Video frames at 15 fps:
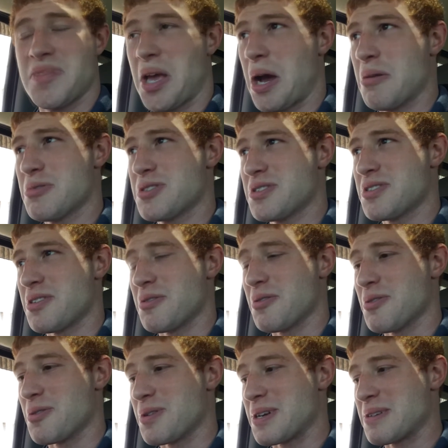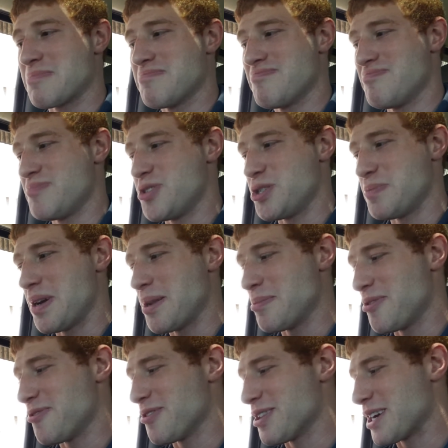I wasn't done ordering. She made me
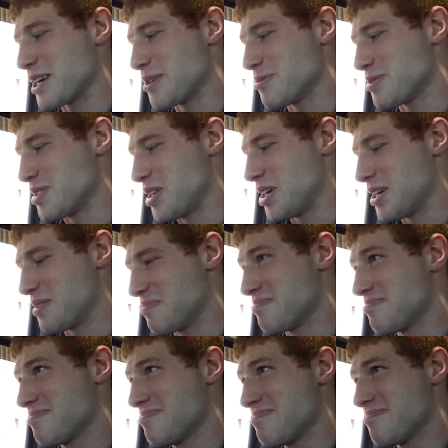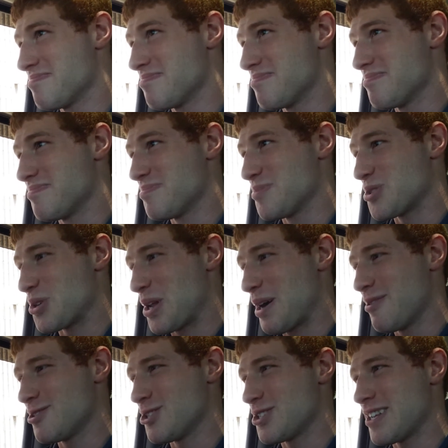feel like I was done. So
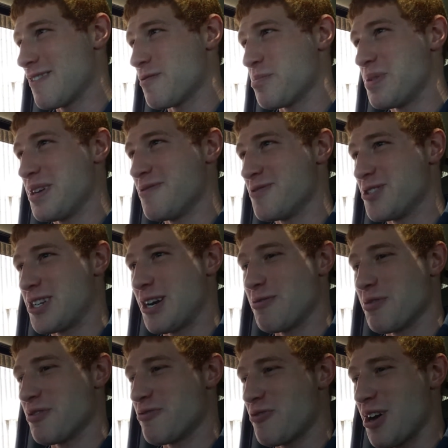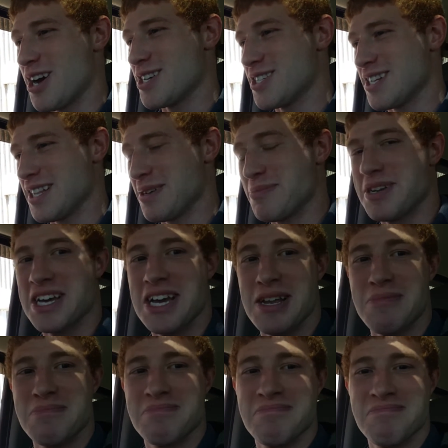now I just have a beef and cheddar with fries and a lemonade.
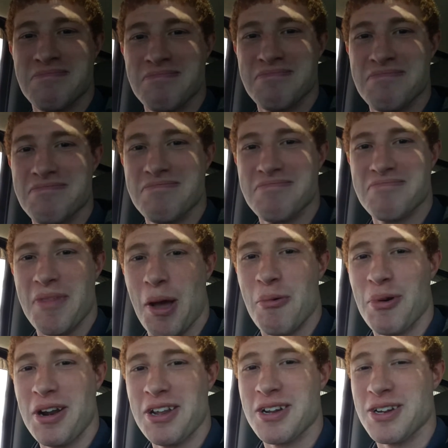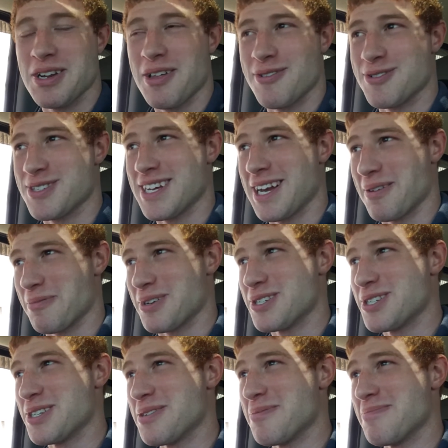I wanted another
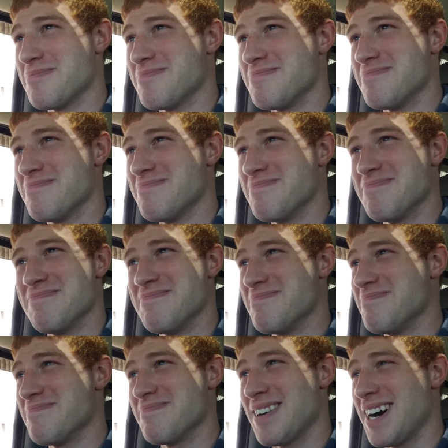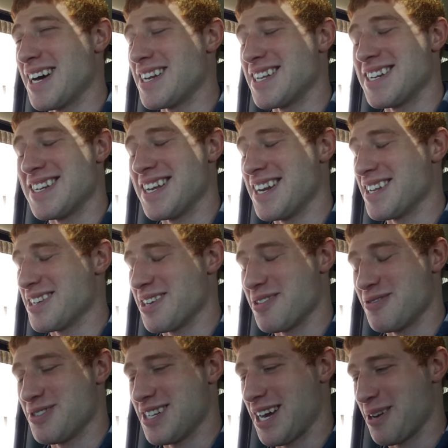sandwich. I didn't need
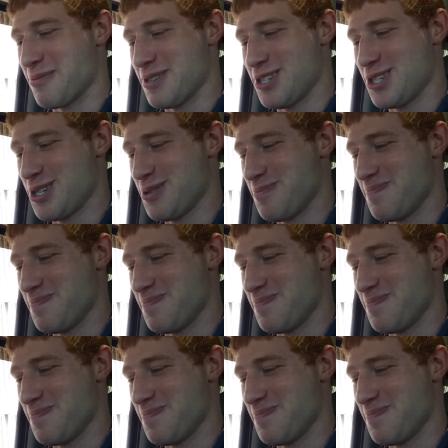another sandwich.